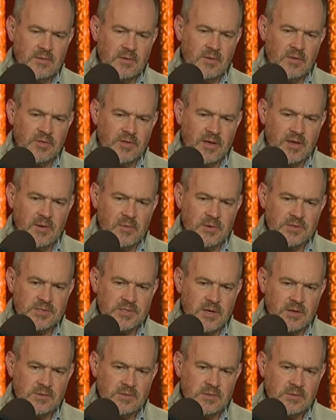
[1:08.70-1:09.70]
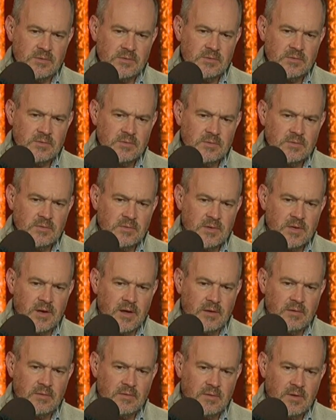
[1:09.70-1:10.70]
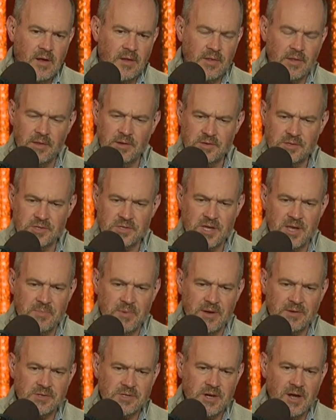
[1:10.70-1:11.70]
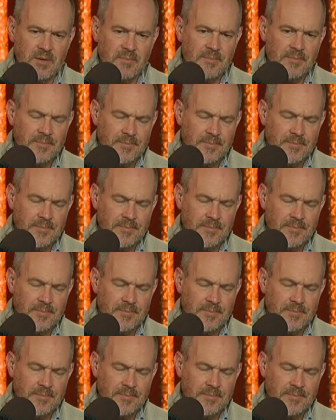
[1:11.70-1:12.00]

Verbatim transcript: do you think he would change today, other than just I keeping his job? I think he would